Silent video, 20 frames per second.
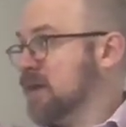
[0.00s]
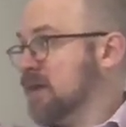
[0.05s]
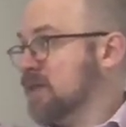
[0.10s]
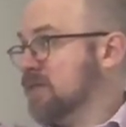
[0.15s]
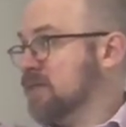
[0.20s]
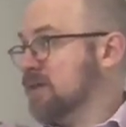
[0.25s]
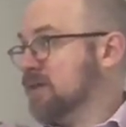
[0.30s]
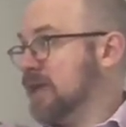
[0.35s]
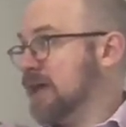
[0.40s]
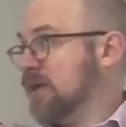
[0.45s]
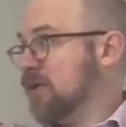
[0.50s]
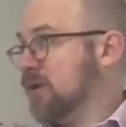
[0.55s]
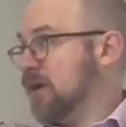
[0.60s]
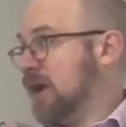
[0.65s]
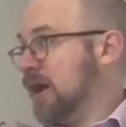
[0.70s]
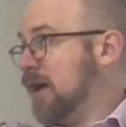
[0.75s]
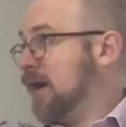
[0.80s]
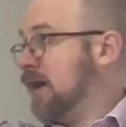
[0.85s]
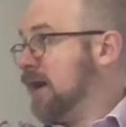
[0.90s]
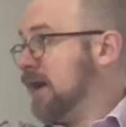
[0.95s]
the letter
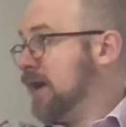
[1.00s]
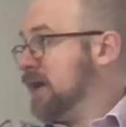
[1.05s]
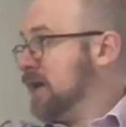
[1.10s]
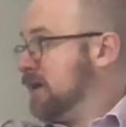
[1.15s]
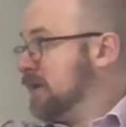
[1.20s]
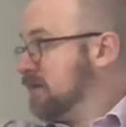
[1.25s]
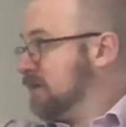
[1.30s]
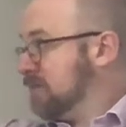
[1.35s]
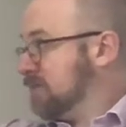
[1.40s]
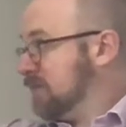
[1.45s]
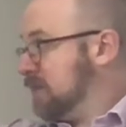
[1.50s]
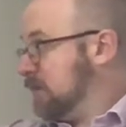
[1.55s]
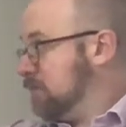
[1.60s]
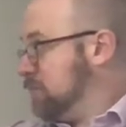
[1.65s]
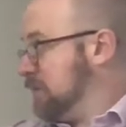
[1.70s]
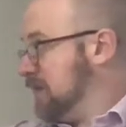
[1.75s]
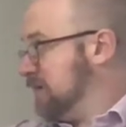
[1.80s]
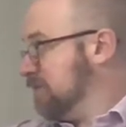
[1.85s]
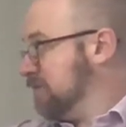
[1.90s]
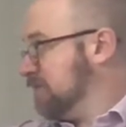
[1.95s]
I that
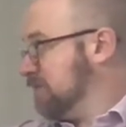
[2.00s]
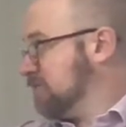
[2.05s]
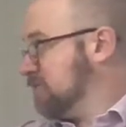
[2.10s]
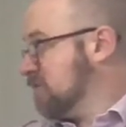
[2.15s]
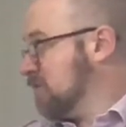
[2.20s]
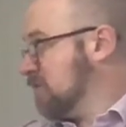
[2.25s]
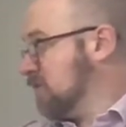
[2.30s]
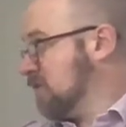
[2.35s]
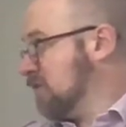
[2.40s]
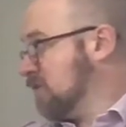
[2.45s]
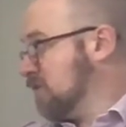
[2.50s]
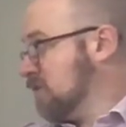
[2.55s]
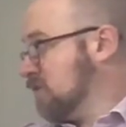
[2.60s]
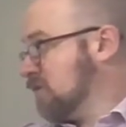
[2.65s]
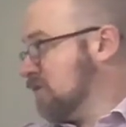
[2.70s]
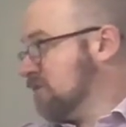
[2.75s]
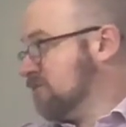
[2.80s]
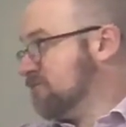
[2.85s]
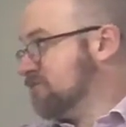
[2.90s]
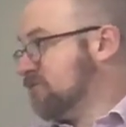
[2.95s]
appears
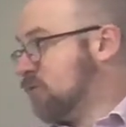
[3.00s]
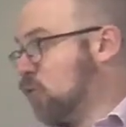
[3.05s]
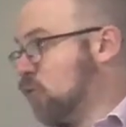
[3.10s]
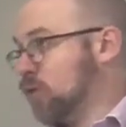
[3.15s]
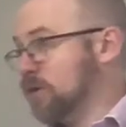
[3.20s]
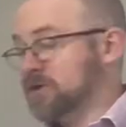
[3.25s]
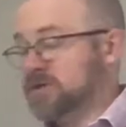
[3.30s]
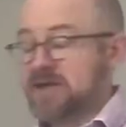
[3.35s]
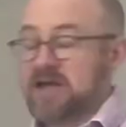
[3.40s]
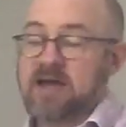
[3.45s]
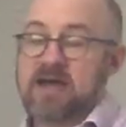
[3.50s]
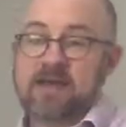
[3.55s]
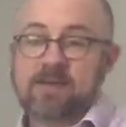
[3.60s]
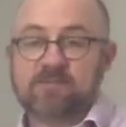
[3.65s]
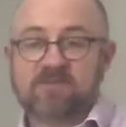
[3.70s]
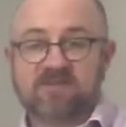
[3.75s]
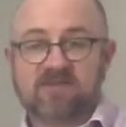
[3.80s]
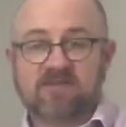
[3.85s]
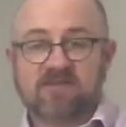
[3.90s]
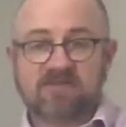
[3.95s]
4
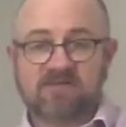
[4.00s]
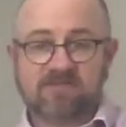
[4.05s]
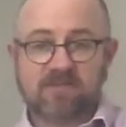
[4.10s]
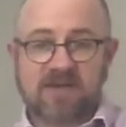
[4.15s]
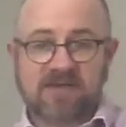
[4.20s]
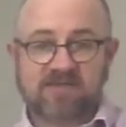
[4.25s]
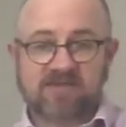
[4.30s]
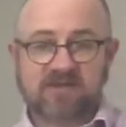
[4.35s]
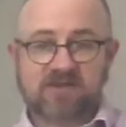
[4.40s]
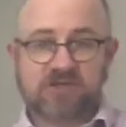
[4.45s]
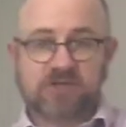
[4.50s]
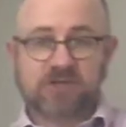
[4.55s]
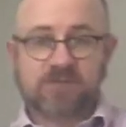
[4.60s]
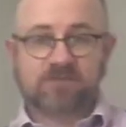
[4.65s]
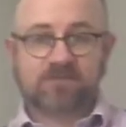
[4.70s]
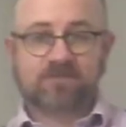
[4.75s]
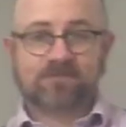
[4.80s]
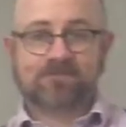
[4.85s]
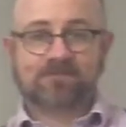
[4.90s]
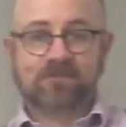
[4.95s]
times in this message.
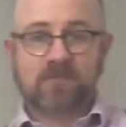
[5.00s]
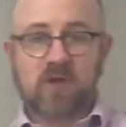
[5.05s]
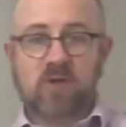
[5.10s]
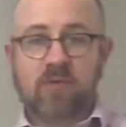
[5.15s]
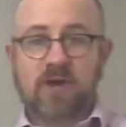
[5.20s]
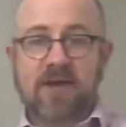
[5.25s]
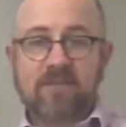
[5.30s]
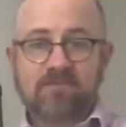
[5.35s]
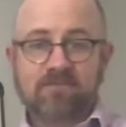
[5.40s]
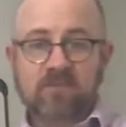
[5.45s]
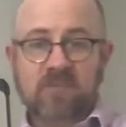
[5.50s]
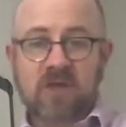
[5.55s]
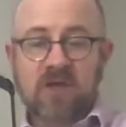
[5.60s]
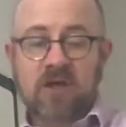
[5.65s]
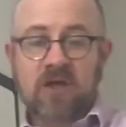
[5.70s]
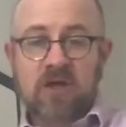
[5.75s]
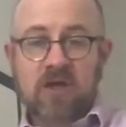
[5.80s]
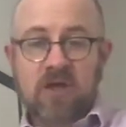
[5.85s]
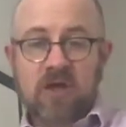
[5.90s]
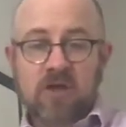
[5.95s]
Okay?
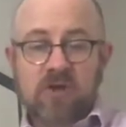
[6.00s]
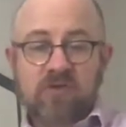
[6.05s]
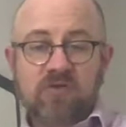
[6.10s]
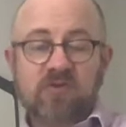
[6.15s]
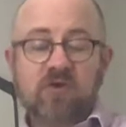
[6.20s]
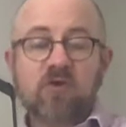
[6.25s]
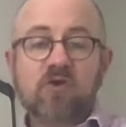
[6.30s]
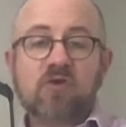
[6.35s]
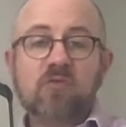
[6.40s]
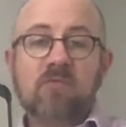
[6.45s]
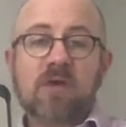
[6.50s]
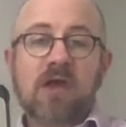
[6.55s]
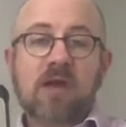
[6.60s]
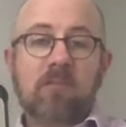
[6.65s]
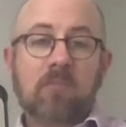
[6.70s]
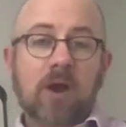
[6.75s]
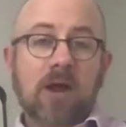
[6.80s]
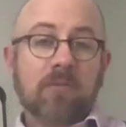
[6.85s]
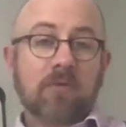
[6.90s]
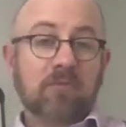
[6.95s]
So you may
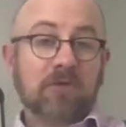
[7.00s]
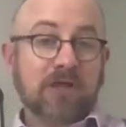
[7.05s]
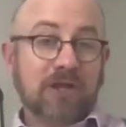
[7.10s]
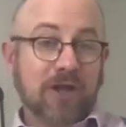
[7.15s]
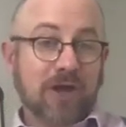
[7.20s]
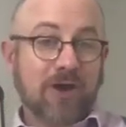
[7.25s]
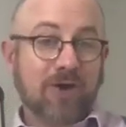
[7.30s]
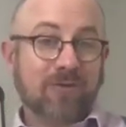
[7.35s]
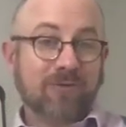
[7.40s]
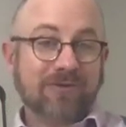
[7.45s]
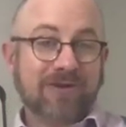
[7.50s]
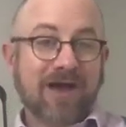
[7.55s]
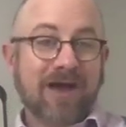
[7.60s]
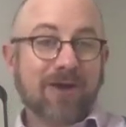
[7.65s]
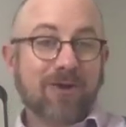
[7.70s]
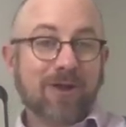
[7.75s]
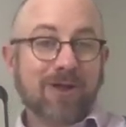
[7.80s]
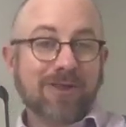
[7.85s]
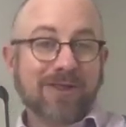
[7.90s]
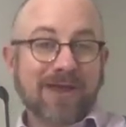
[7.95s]
probably know not
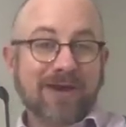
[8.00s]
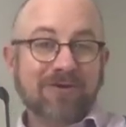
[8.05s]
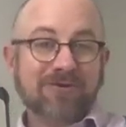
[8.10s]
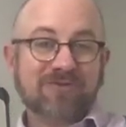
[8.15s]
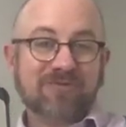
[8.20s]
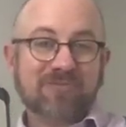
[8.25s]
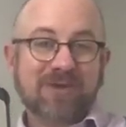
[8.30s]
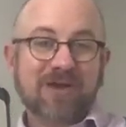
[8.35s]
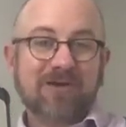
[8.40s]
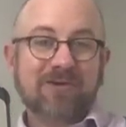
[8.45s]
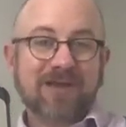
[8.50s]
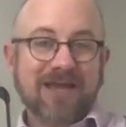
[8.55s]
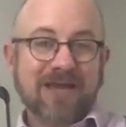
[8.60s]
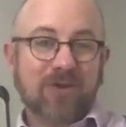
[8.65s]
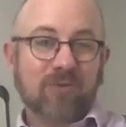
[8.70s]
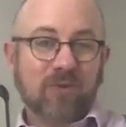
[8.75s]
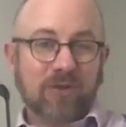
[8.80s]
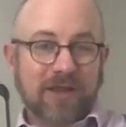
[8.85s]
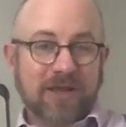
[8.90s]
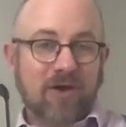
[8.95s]
all letters appear
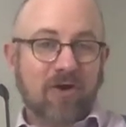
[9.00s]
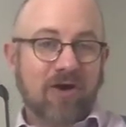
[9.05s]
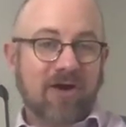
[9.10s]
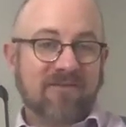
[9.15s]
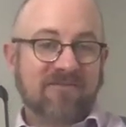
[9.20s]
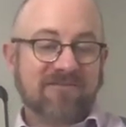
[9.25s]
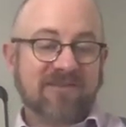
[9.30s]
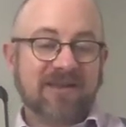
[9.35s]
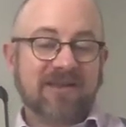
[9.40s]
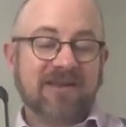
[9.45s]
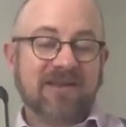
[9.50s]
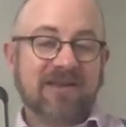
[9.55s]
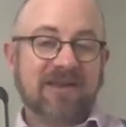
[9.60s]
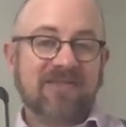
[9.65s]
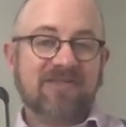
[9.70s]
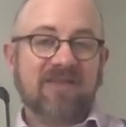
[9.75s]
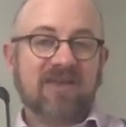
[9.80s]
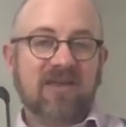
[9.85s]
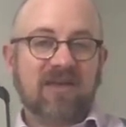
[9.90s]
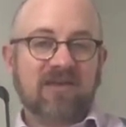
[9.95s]
equally often
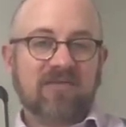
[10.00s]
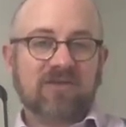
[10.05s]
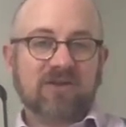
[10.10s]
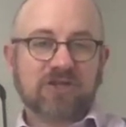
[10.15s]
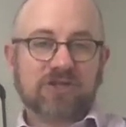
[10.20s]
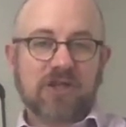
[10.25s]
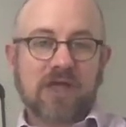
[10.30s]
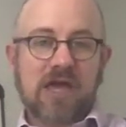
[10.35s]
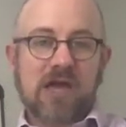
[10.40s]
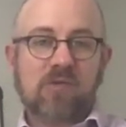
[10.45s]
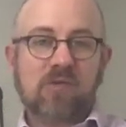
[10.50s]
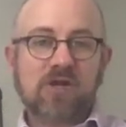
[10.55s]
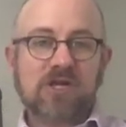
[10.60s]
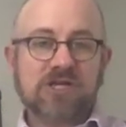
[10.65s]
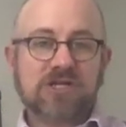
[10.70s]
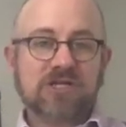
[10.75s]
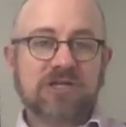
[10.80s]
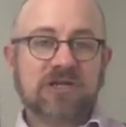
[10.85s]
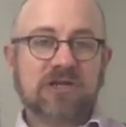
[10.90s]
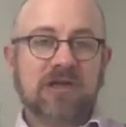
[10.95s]
in the English
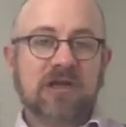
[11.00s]
language.